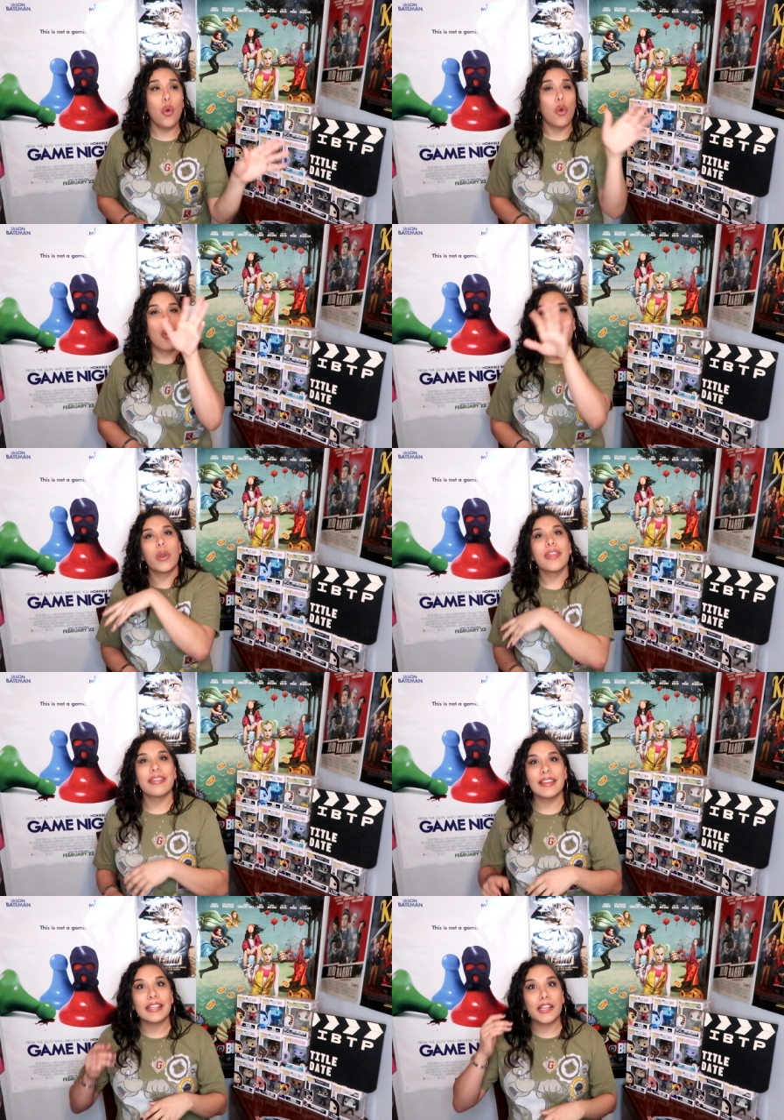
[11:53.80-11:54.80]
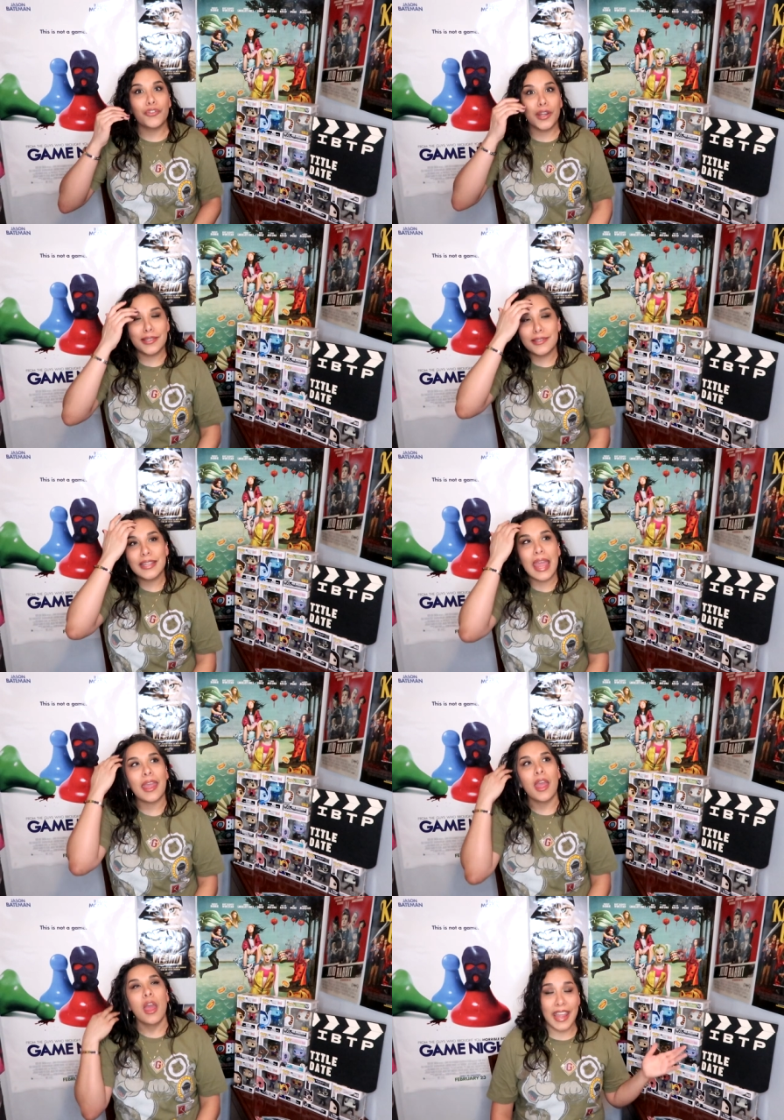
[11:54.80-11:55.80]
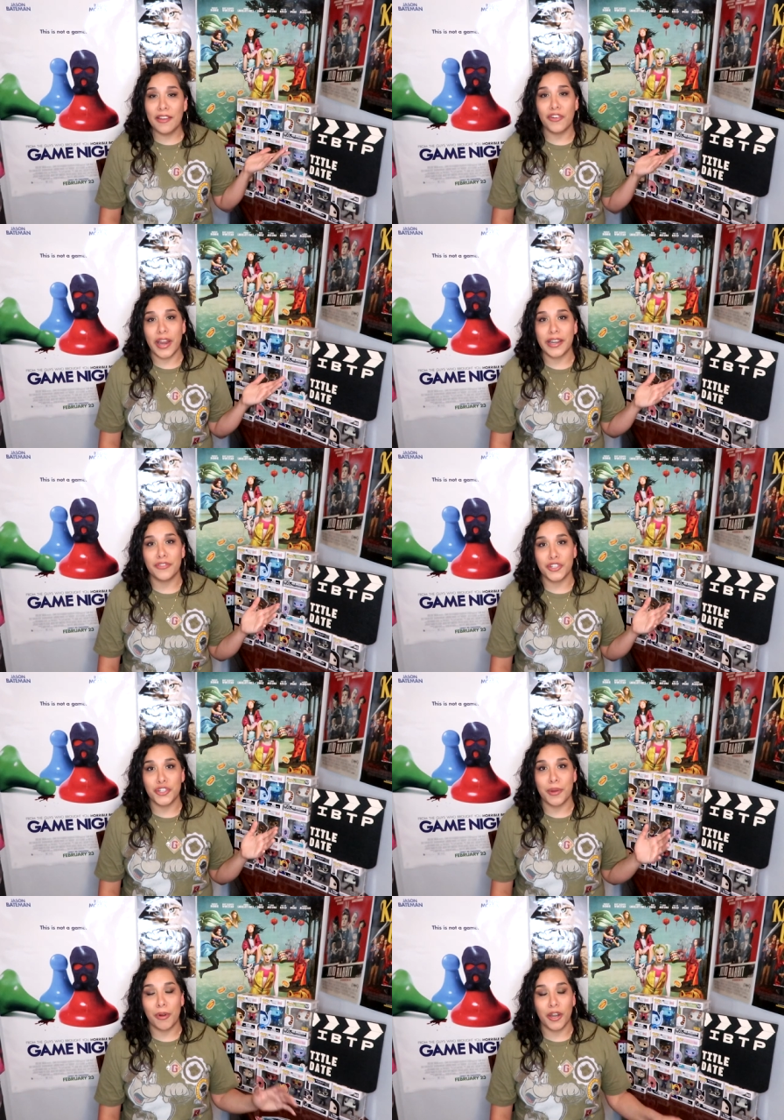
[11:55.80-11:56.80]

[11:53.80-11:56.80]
Oh, one of the things I did forget to say, the day of her anniversary